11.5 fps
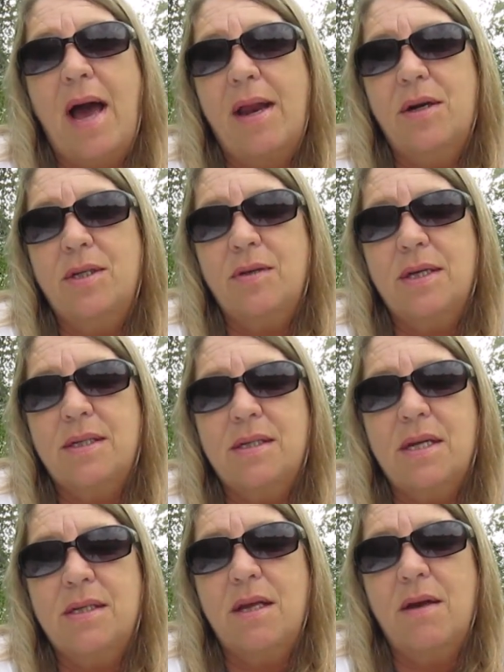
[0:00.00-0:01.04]
how to do this
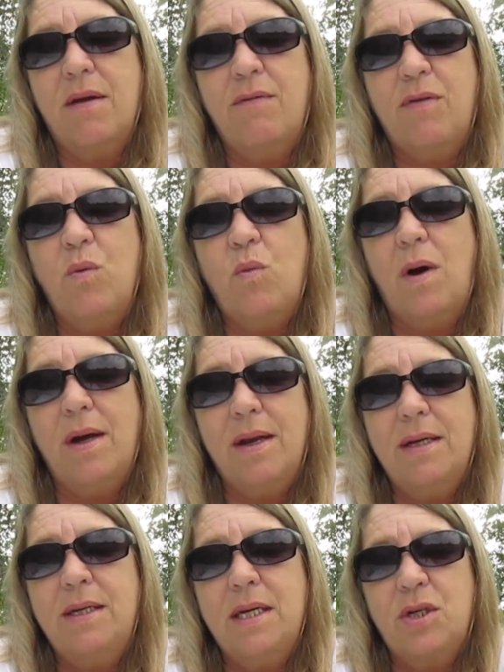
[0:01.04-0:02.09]
is that if you want
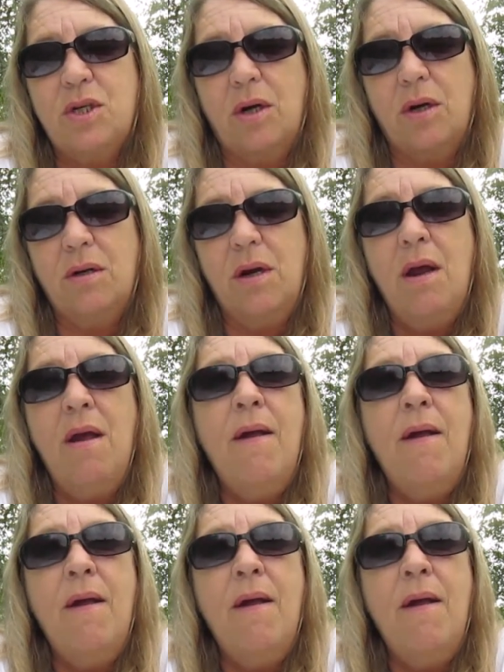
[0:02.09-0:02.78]
a t-shirt,